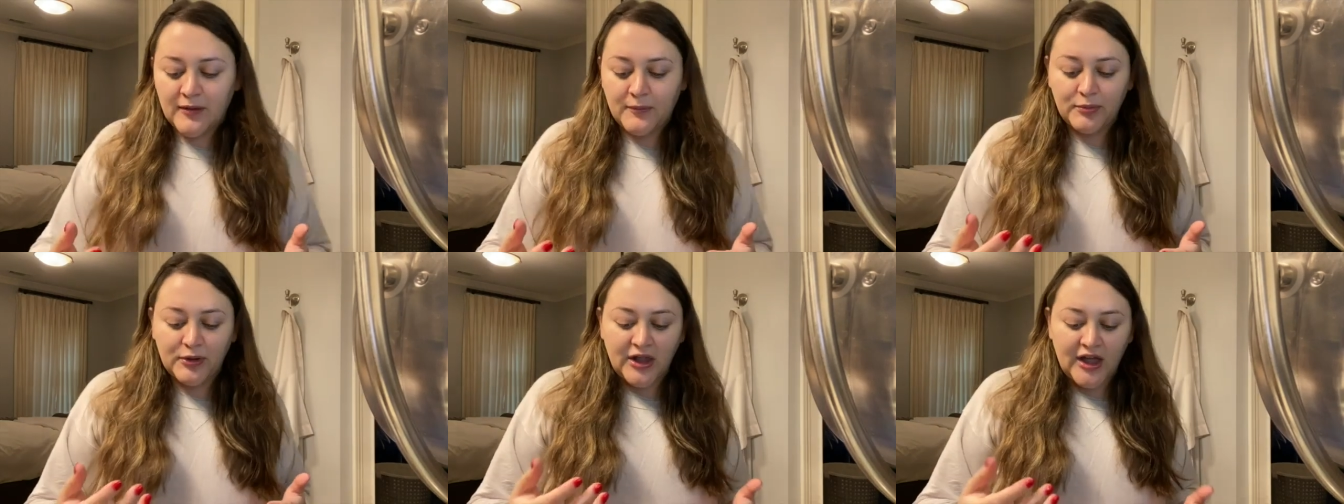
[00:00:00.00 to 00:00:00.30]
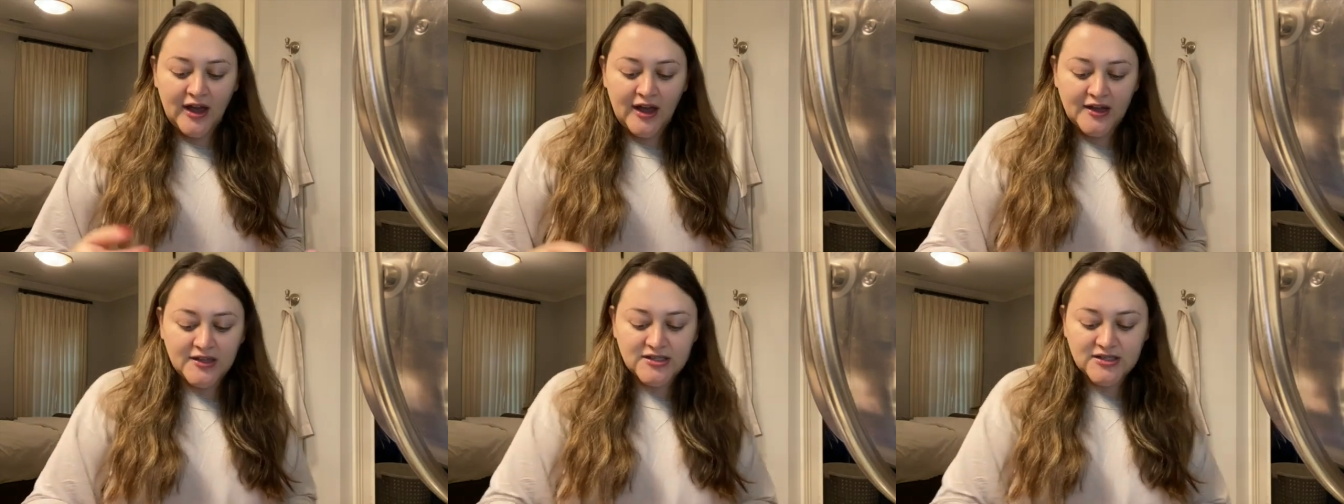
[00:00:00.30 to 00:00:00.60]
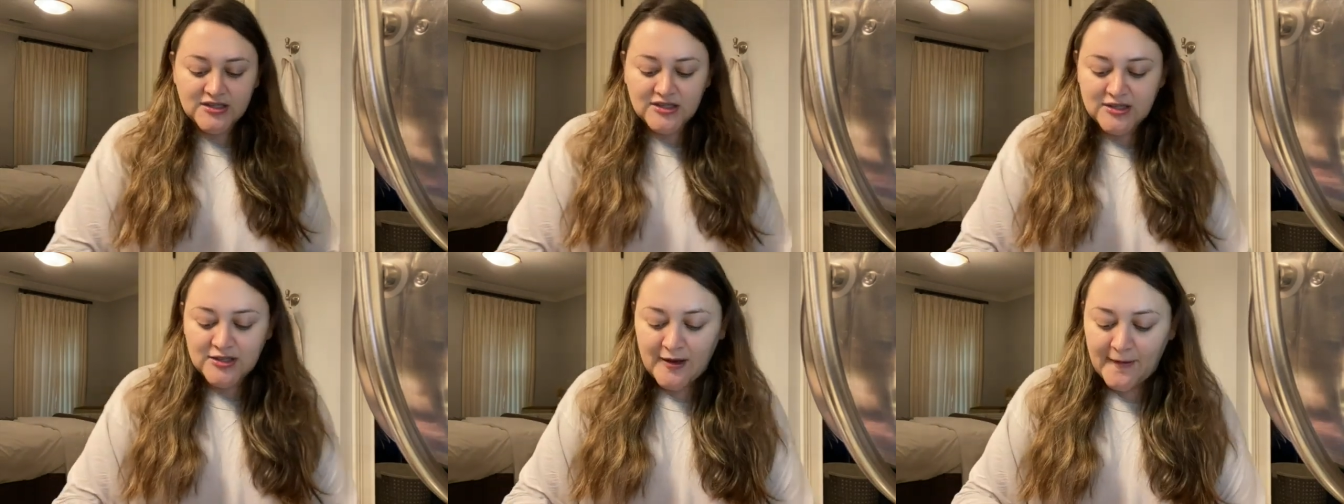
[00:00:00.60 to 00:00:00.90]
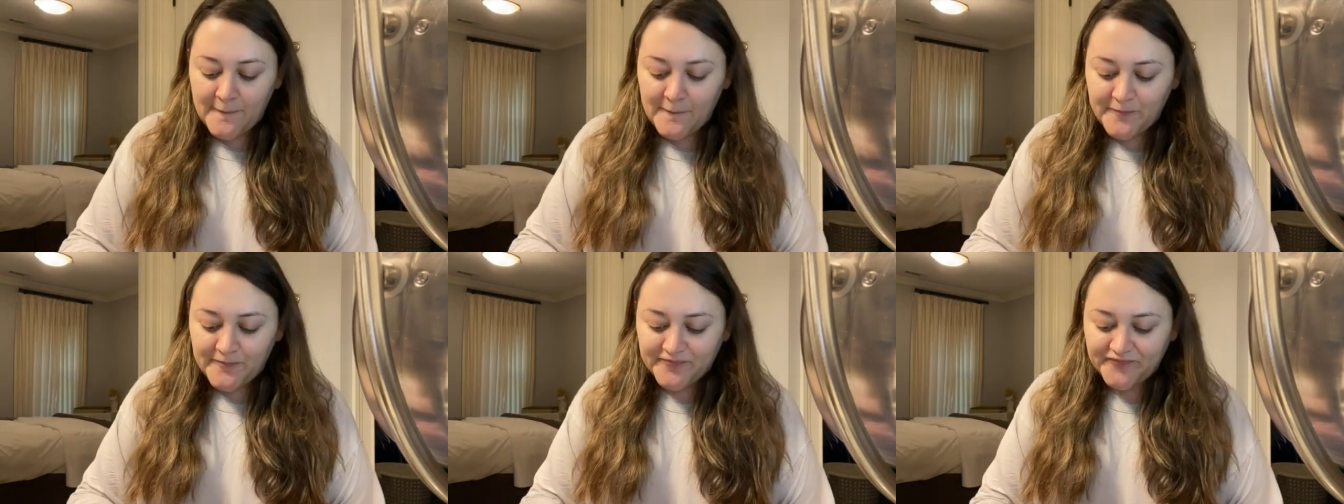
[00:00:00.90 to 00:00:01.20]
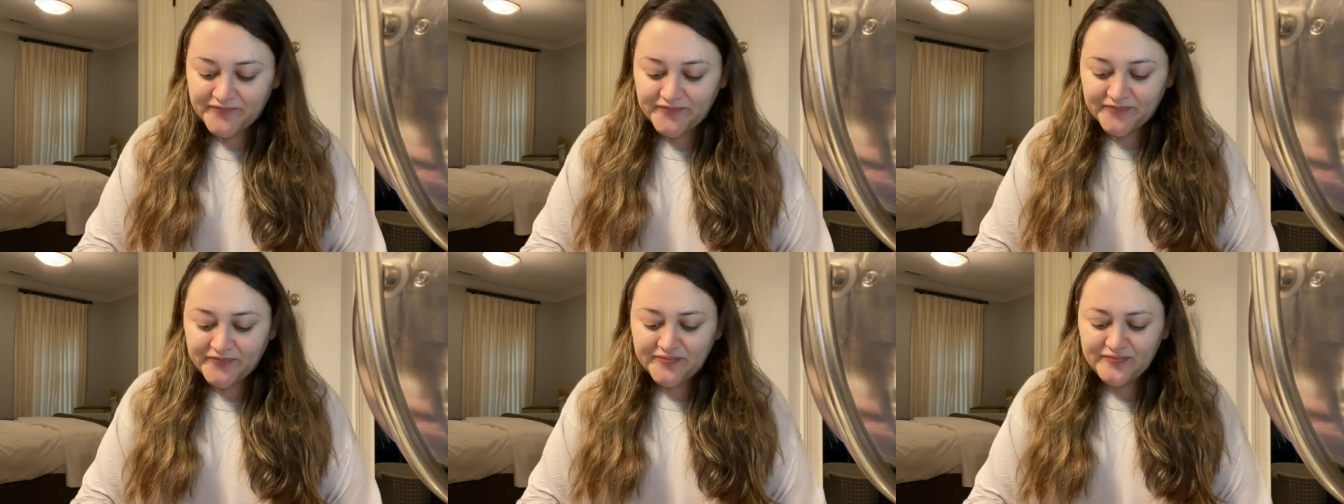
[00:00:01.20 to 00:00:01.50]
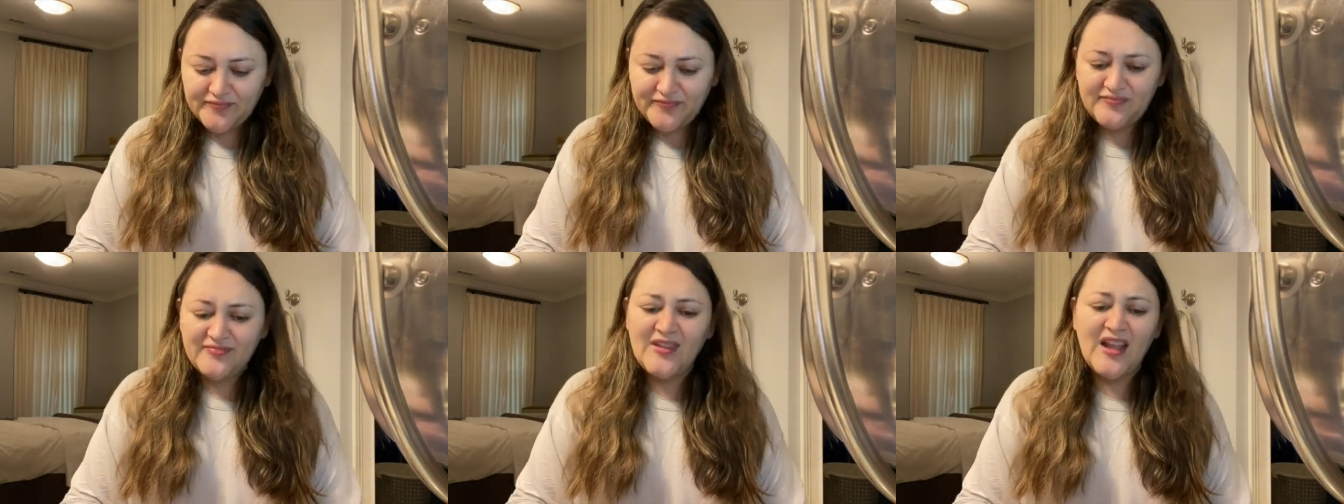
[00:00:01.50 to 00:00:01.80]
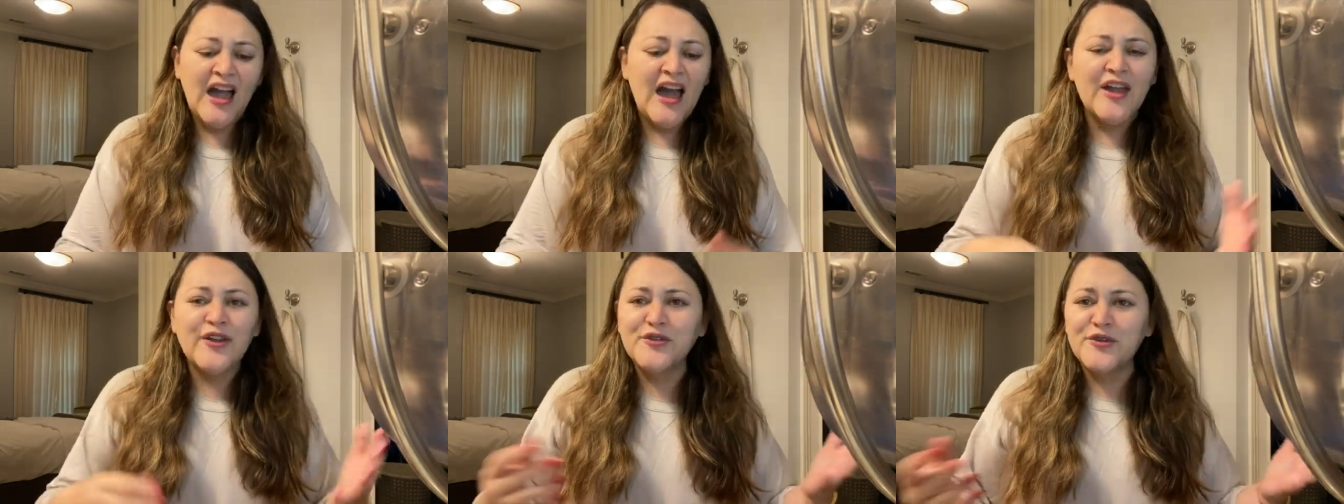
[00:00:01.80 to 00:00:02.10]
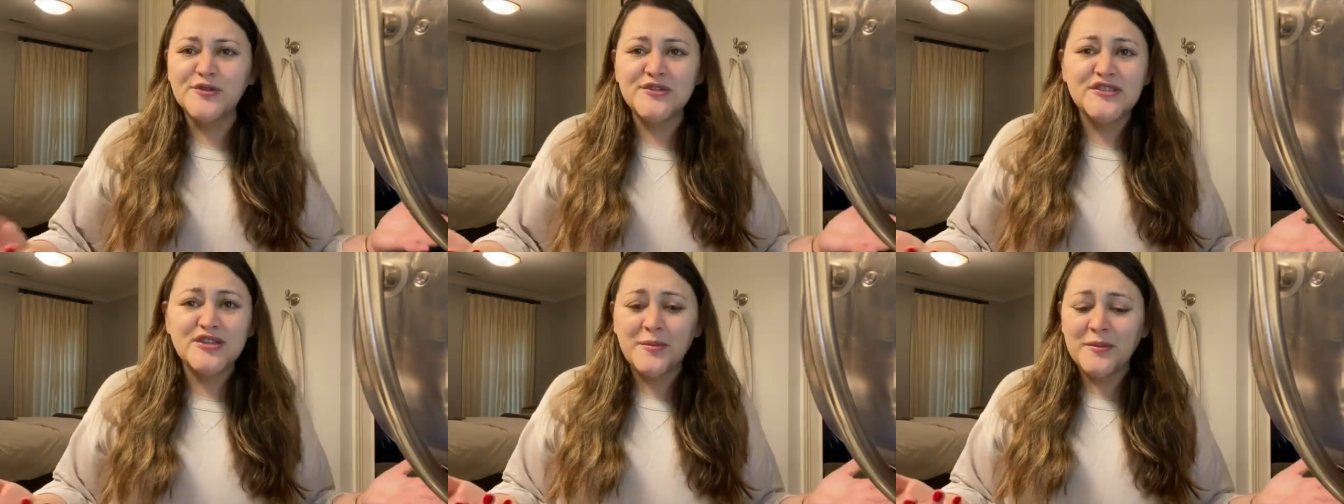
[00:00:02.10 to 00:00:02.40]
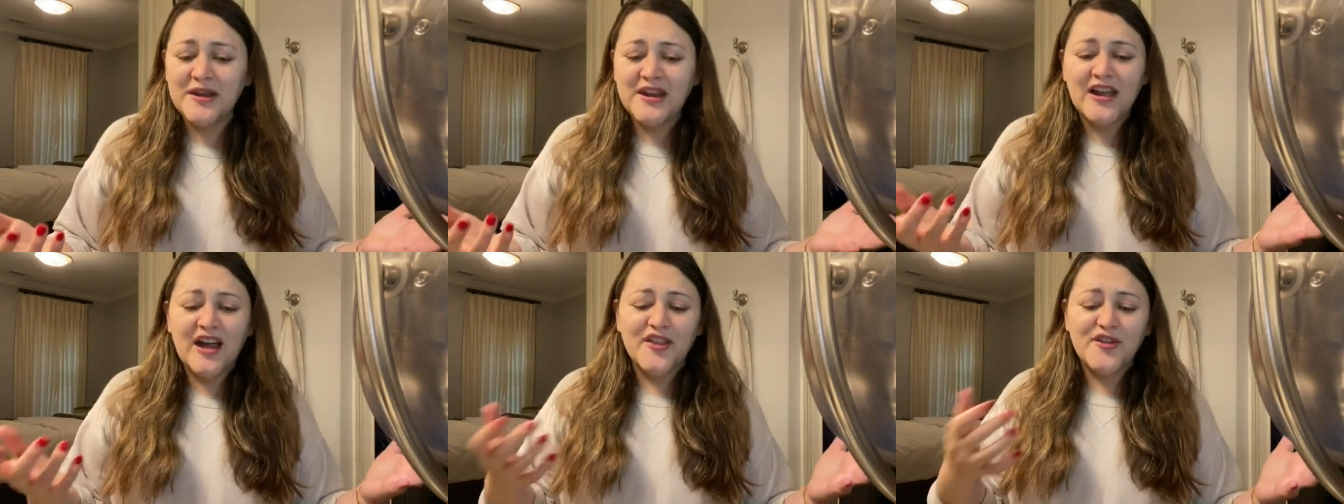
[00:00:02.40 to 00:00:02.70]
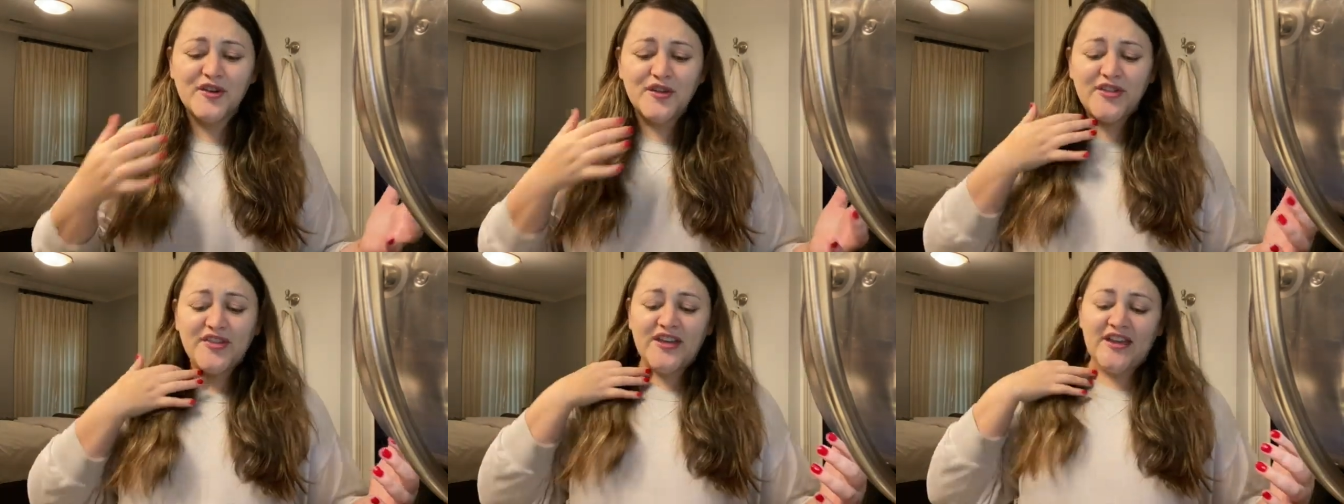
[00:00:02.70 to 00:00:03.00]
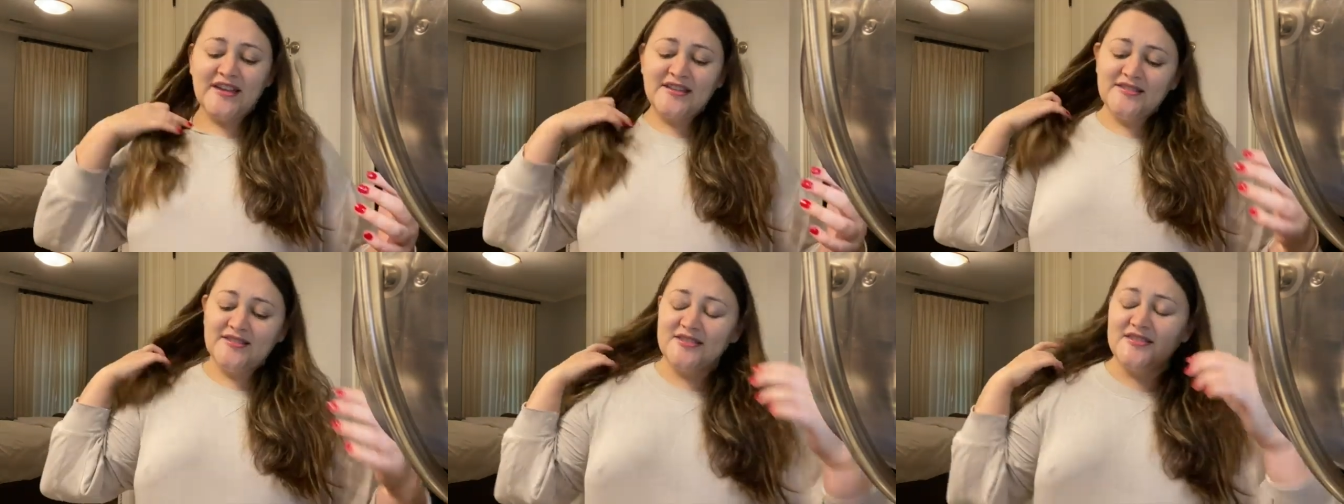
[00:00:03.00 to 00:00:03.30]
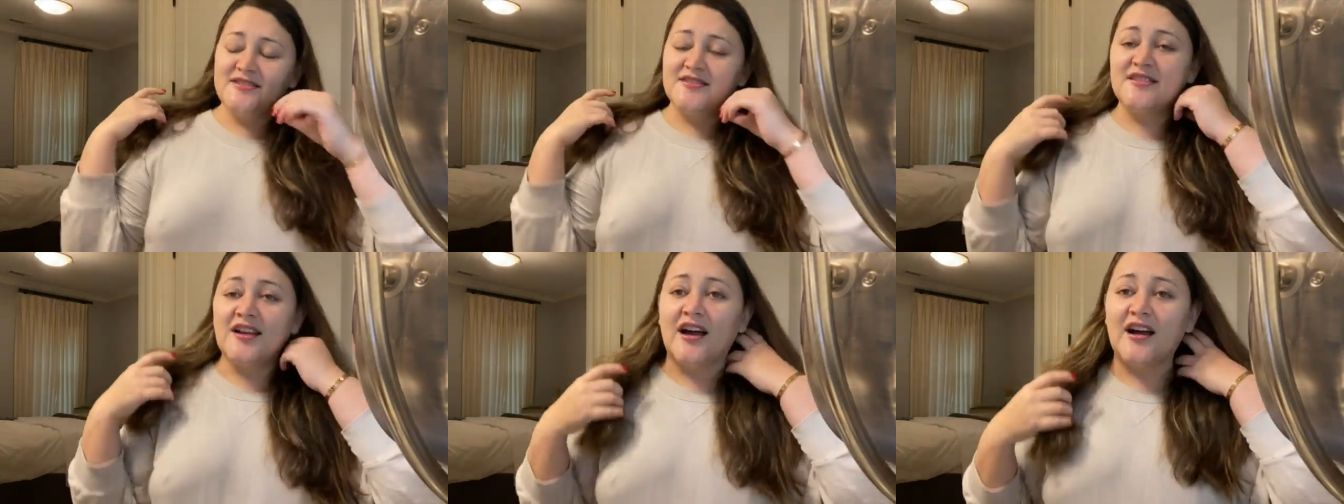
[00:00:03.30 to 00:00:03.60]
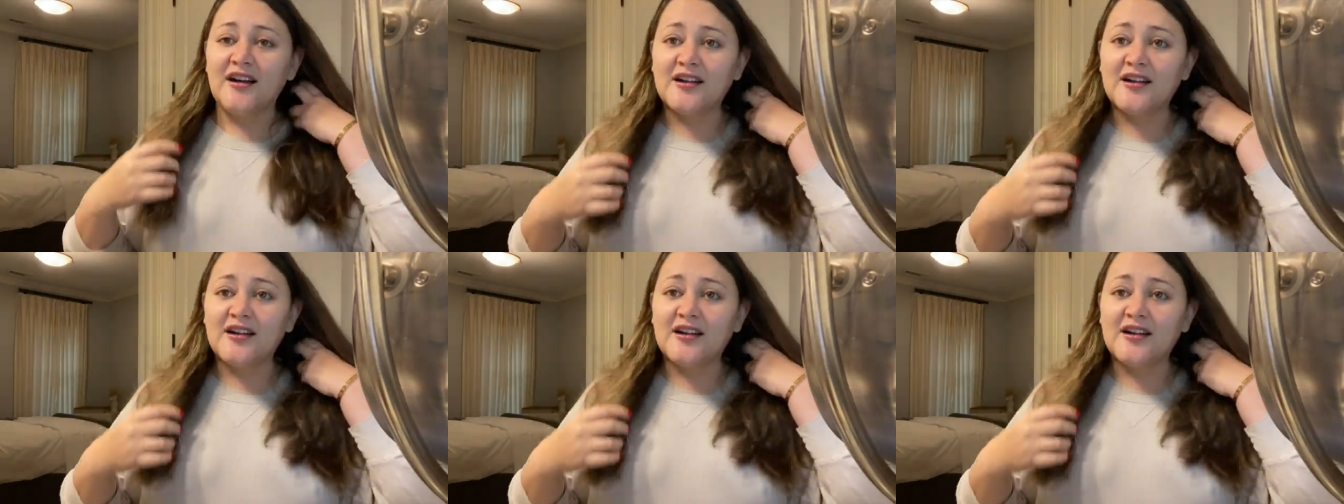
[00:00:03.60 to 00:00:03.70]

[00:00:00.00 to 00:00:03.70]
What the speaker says: plus I don't know, so many other things,